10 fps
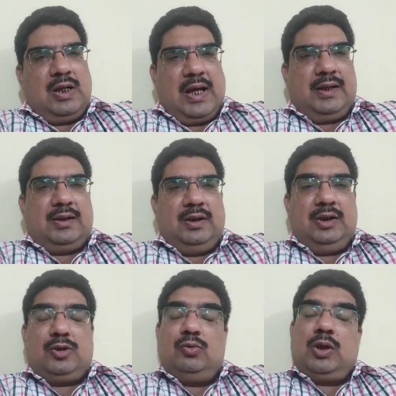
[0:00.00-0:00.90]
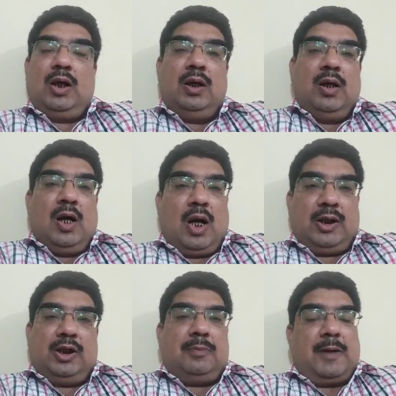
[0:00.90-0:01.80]
like into the
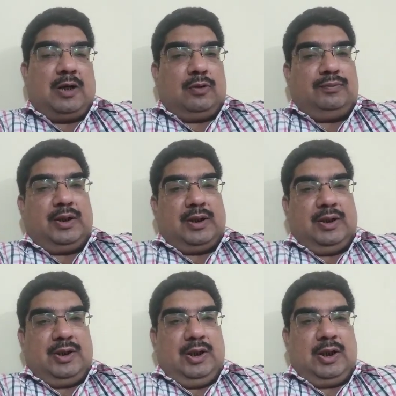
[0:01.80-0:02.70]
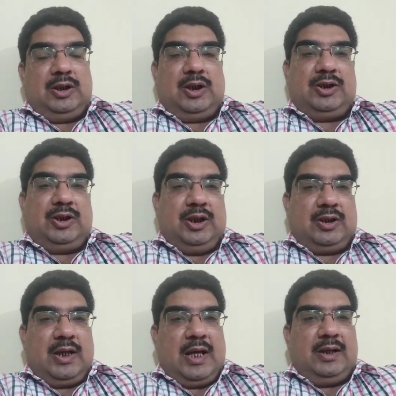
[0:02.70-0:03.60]
another part of the country, another
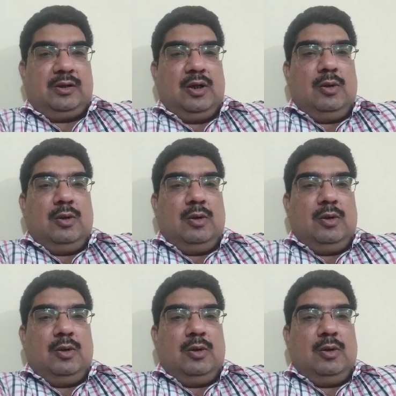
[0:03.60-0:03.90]
state like